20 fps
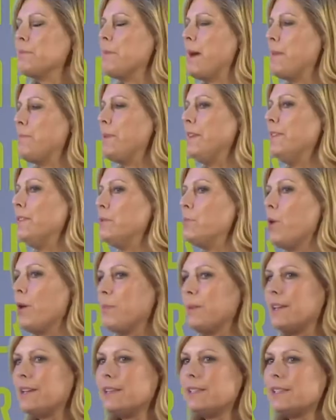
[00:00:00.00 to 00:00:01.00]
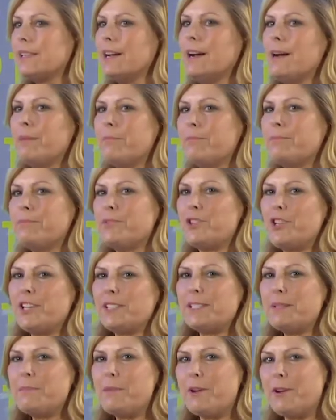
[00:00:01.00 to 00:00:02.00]
might be even more because she
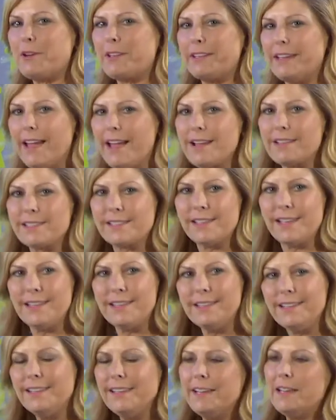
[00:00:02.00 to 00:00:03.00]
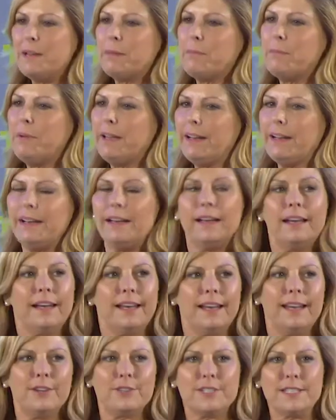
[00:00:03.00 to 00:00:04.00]
has an American accent, but
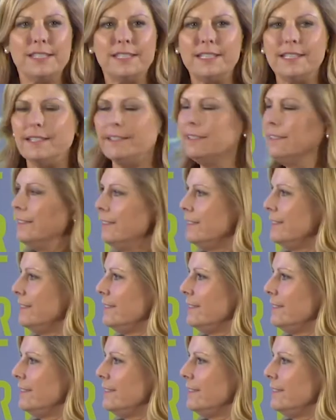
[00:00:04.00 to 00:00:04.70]
here's the deal.